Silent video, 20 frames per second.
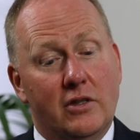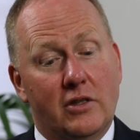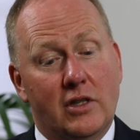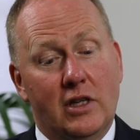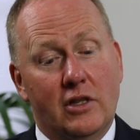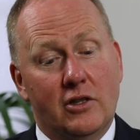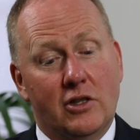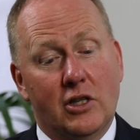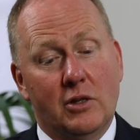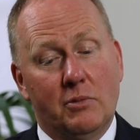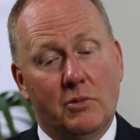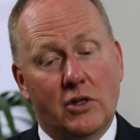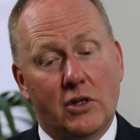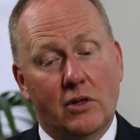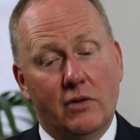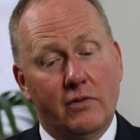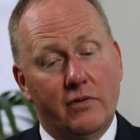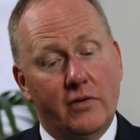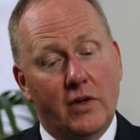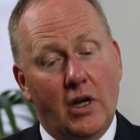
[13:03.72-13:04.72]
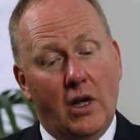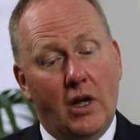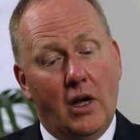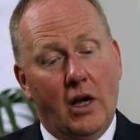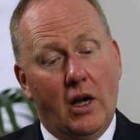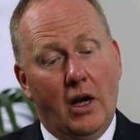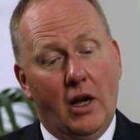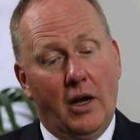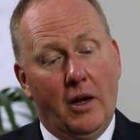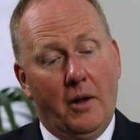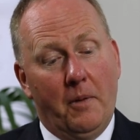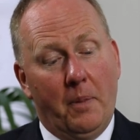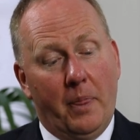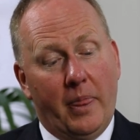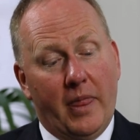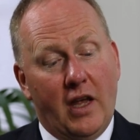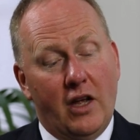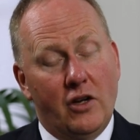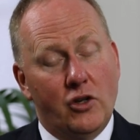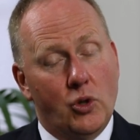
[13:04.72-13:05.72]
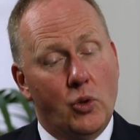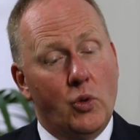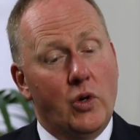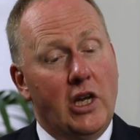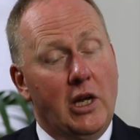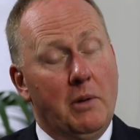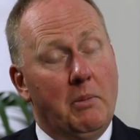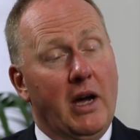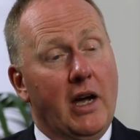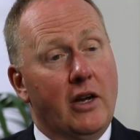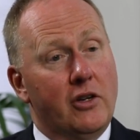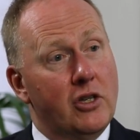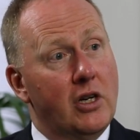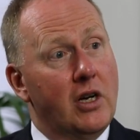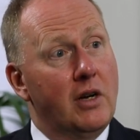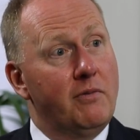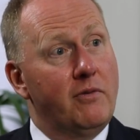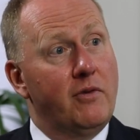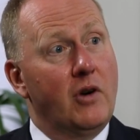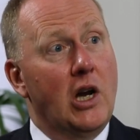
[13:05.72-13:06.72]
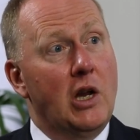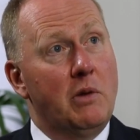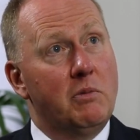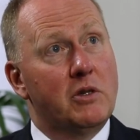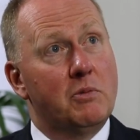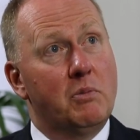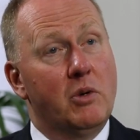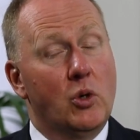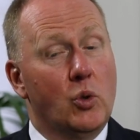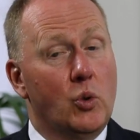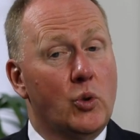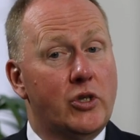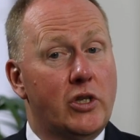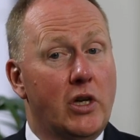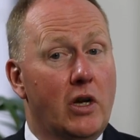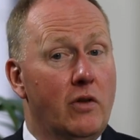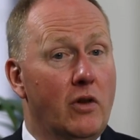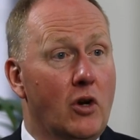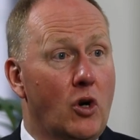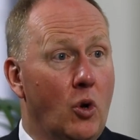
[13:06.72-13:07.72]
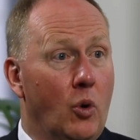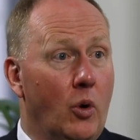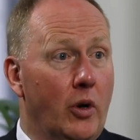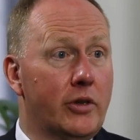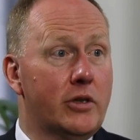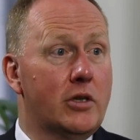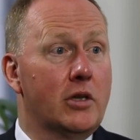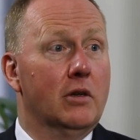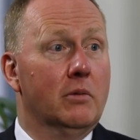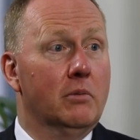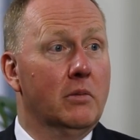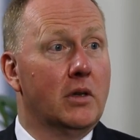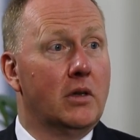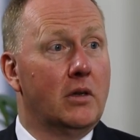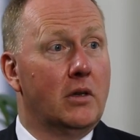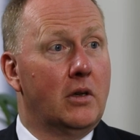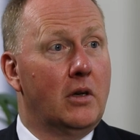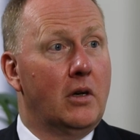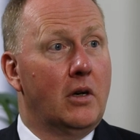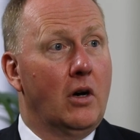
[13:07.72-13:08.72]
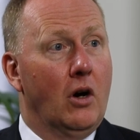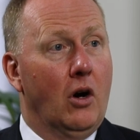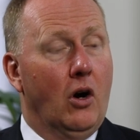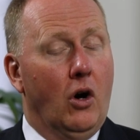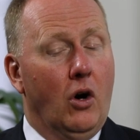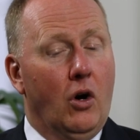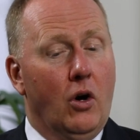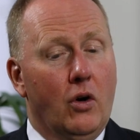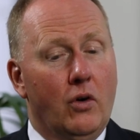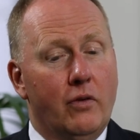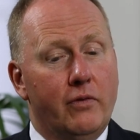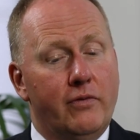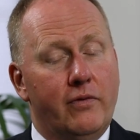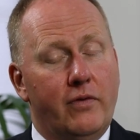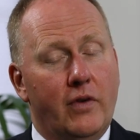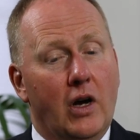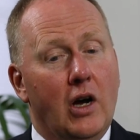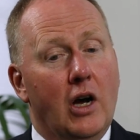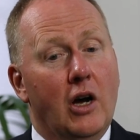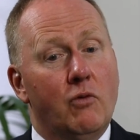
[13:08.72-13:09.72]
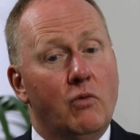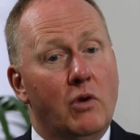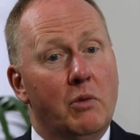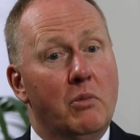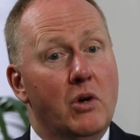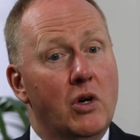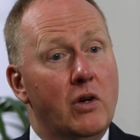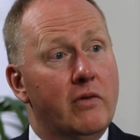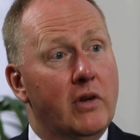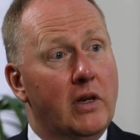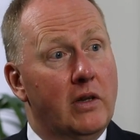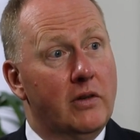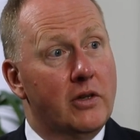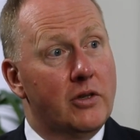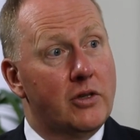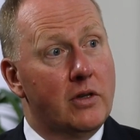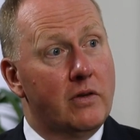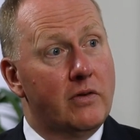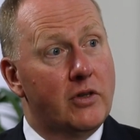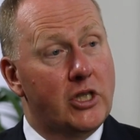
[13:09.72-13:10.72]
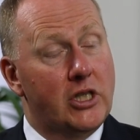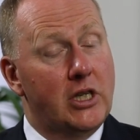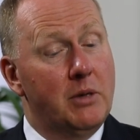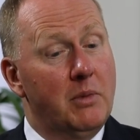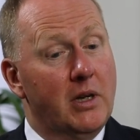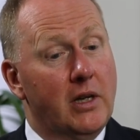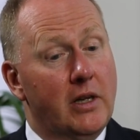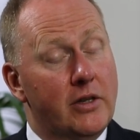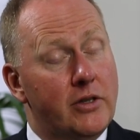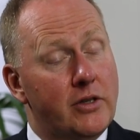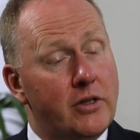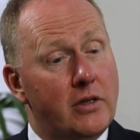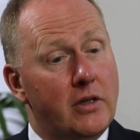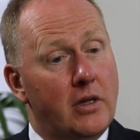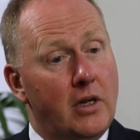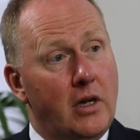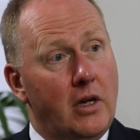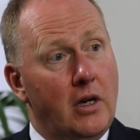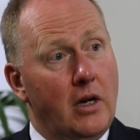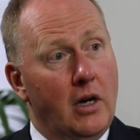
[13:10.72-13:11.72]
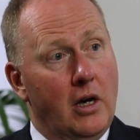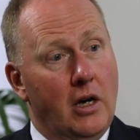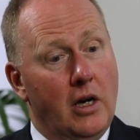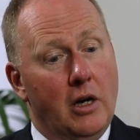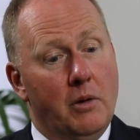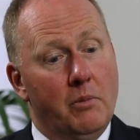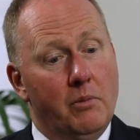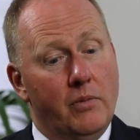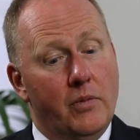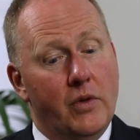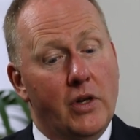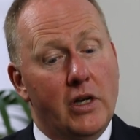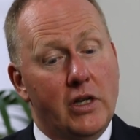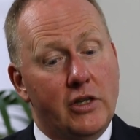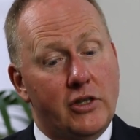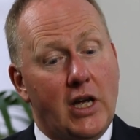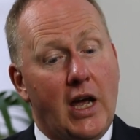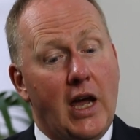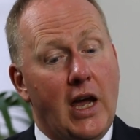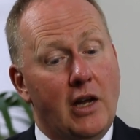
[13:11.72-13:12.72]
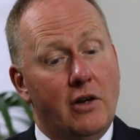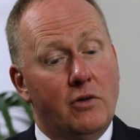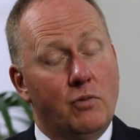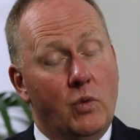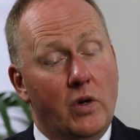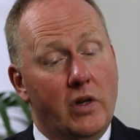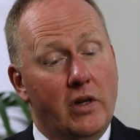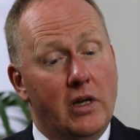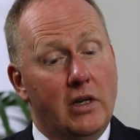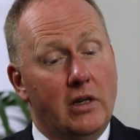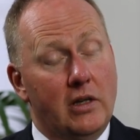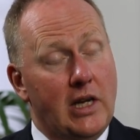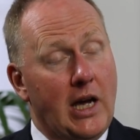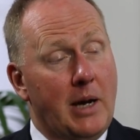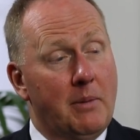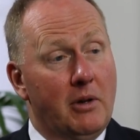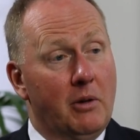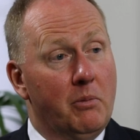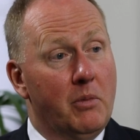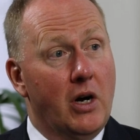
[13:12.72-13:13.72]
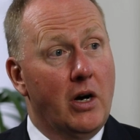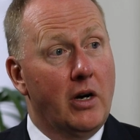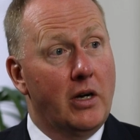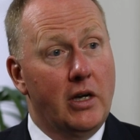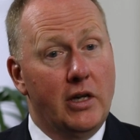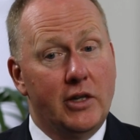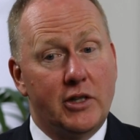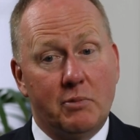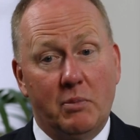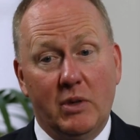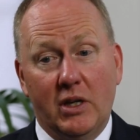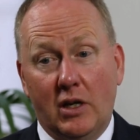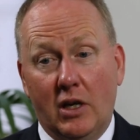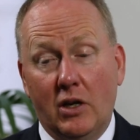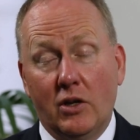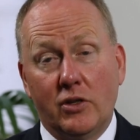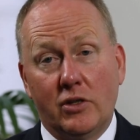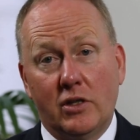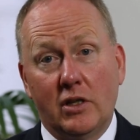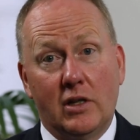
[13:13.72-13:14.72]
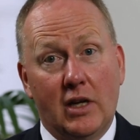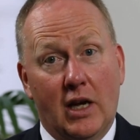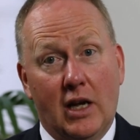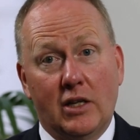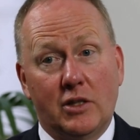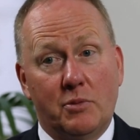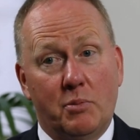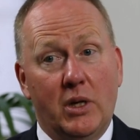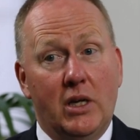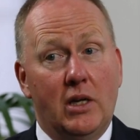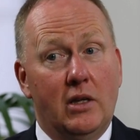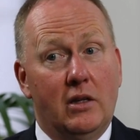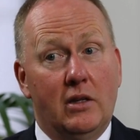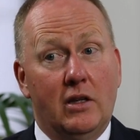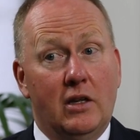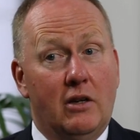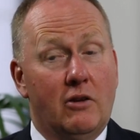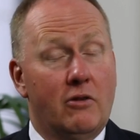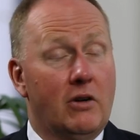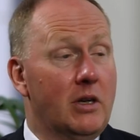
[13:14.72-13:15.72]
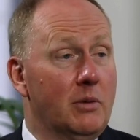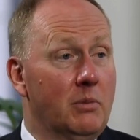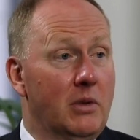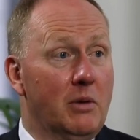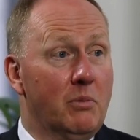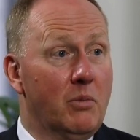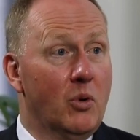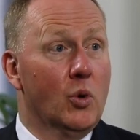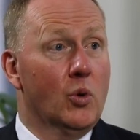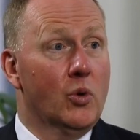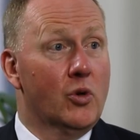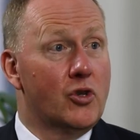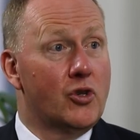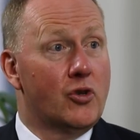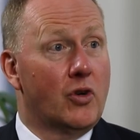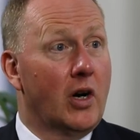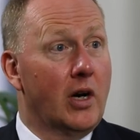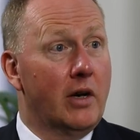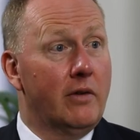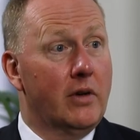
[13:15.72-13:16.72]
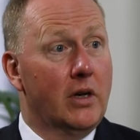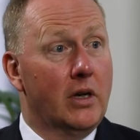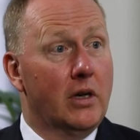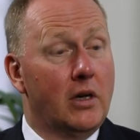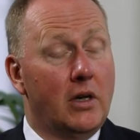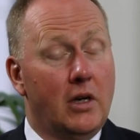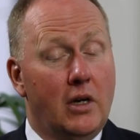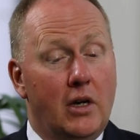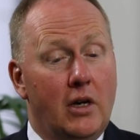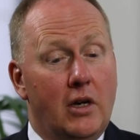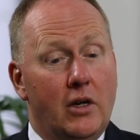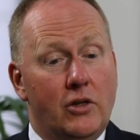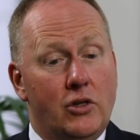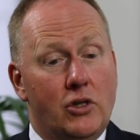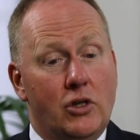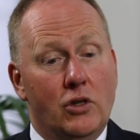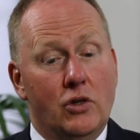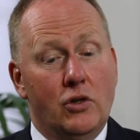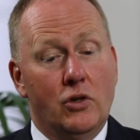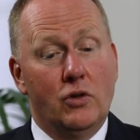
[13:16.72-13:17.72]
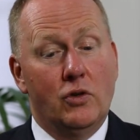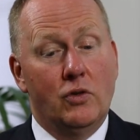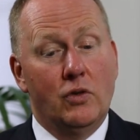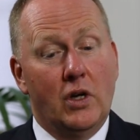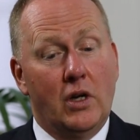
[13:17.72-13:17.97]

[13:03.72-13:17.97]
in terms of talking about timeframes, but also the quantum of removing the sort of stimulus that it's had within capital markets, because it has been an incredibly important driver to